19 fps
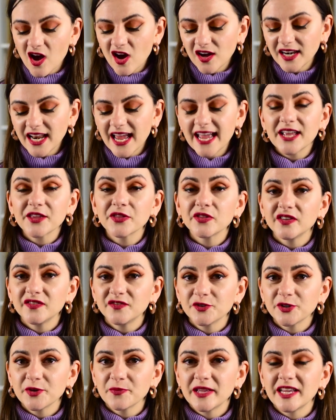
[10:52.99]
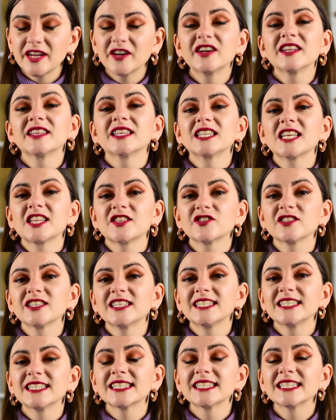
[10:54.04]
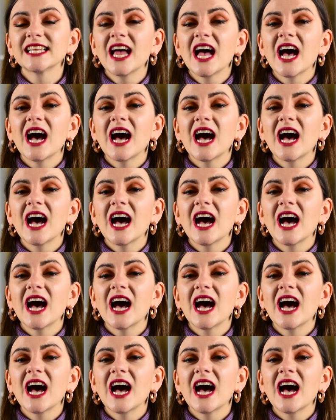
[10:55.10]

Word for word: On a thrift trip here in the Netherlands